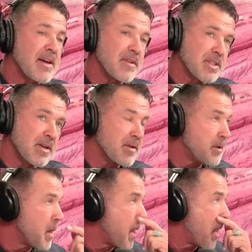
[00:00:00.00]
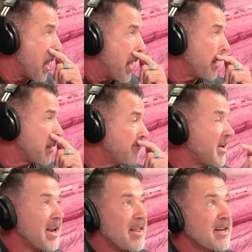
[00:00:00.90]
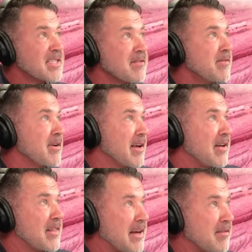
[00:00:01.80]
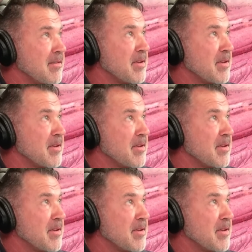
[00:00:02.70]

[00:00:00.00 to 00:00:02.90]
in general. And I've got a lot of stuff figured out in life.